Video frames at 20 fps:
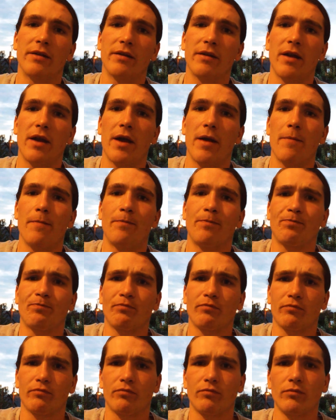
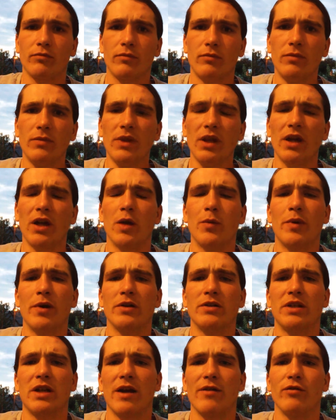it
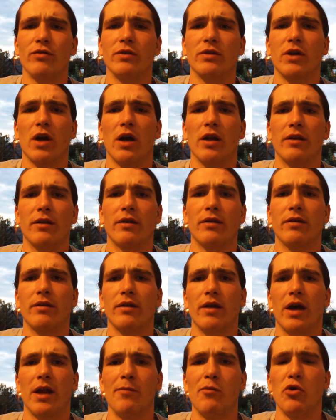appears that everyone's got
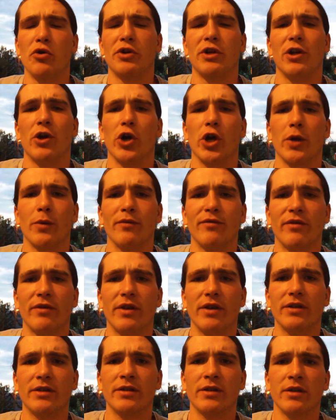an emotional argument for
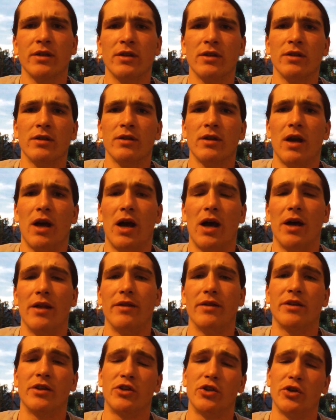this, and
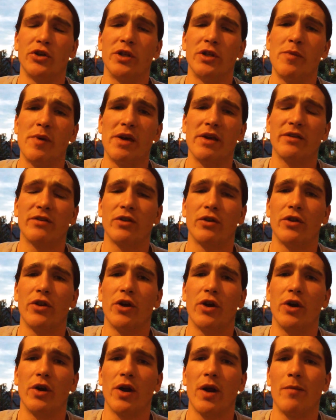this is usually based on
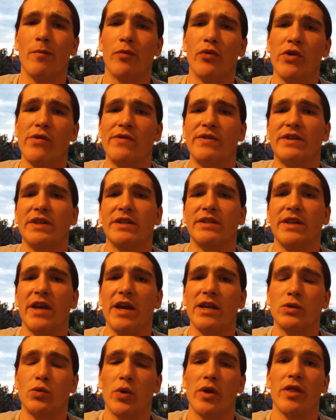their previous
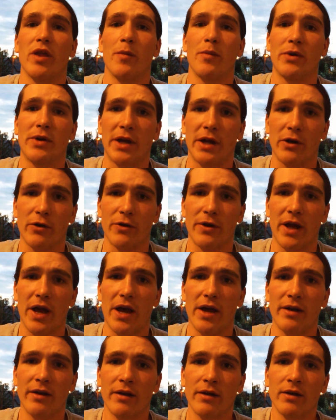success with a particular
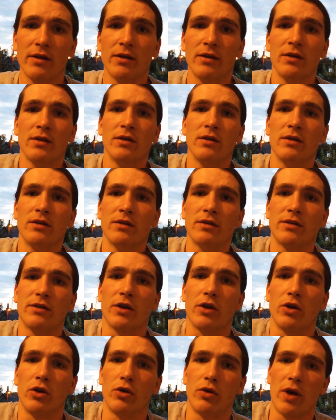diet.
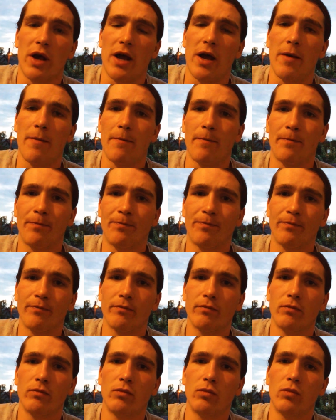So
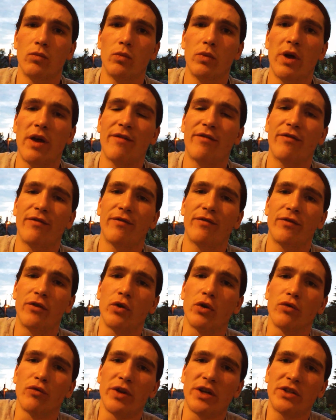if
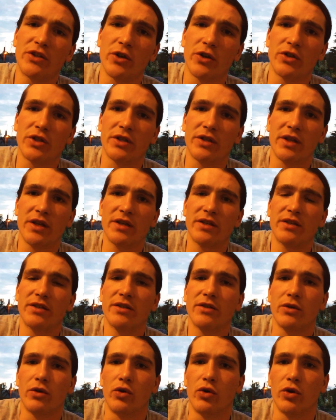you're researching
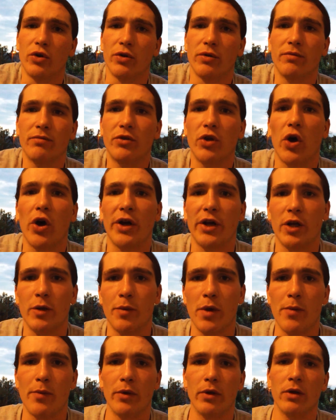this or talking to
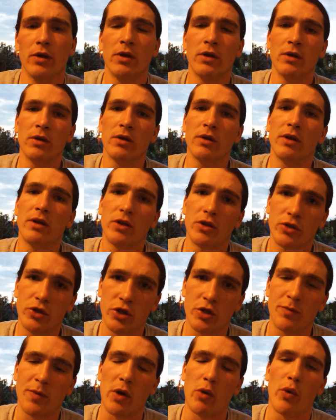people,
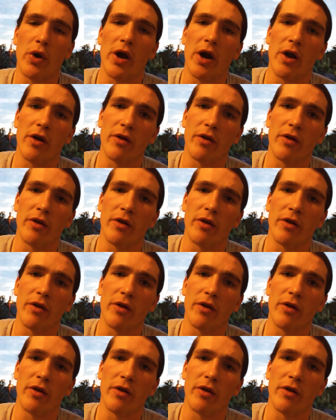just be aware